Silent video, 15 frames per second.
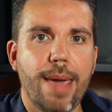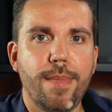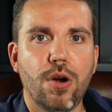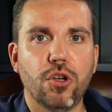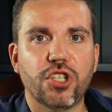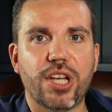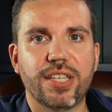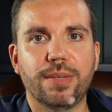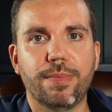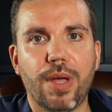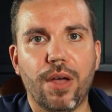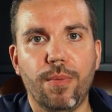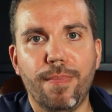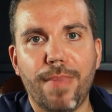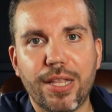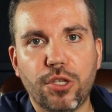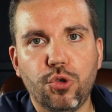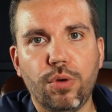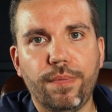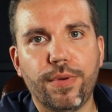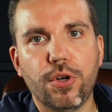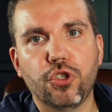emerged as a
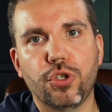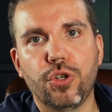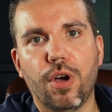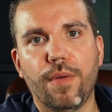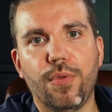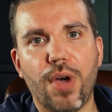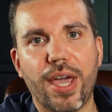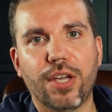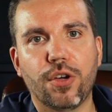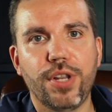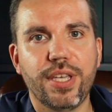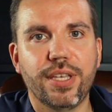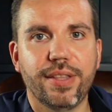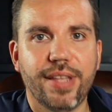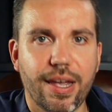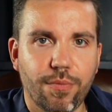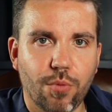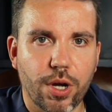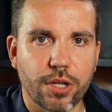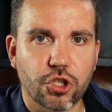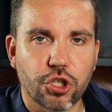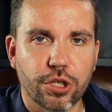mature version of the iconic dive
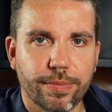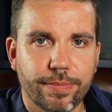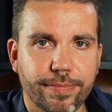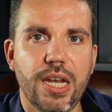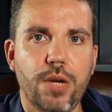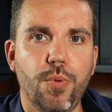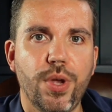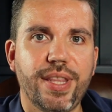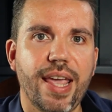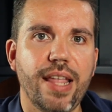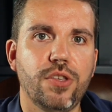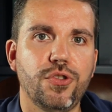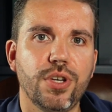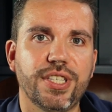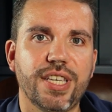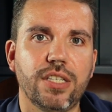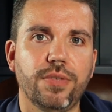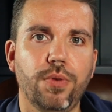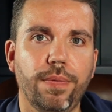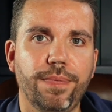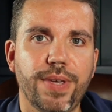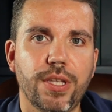watch. It retained
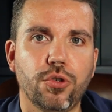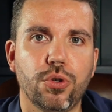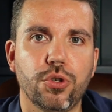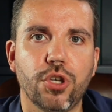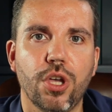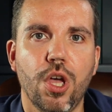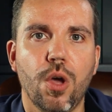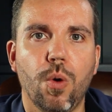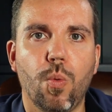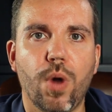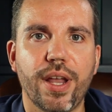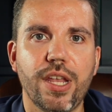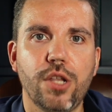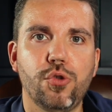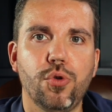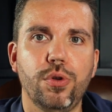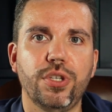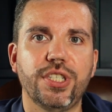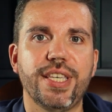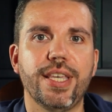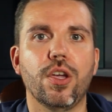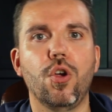successful features while
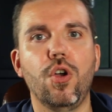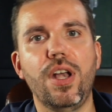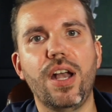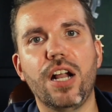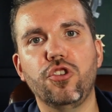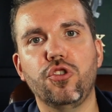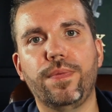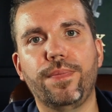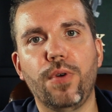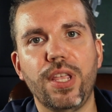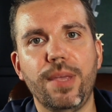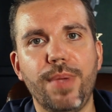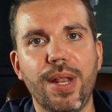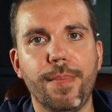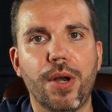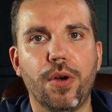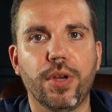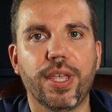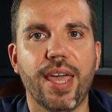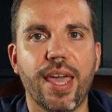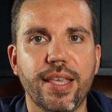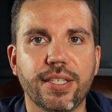introducing a larger 40 mm
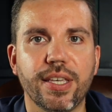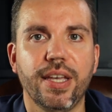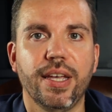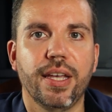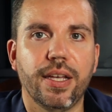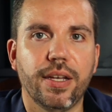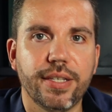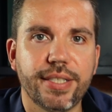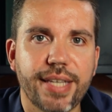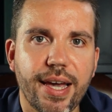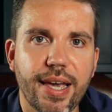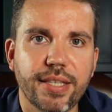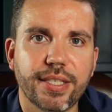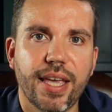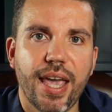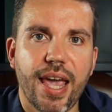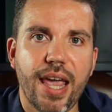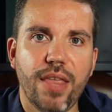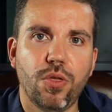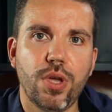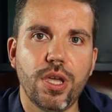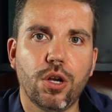case size
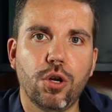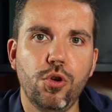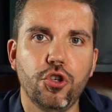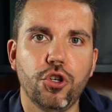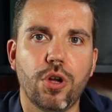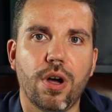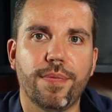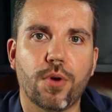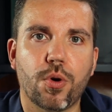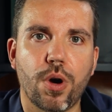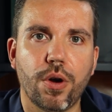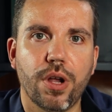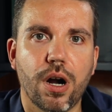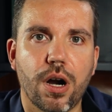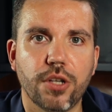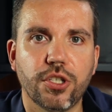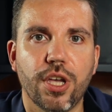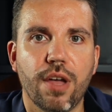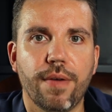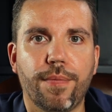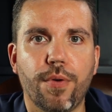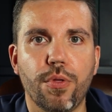and the inclusion of crown guards
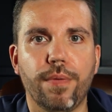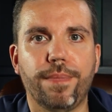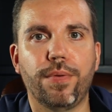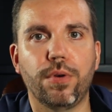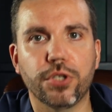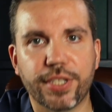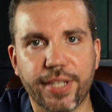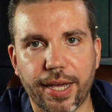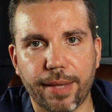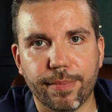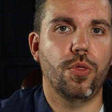for the first time.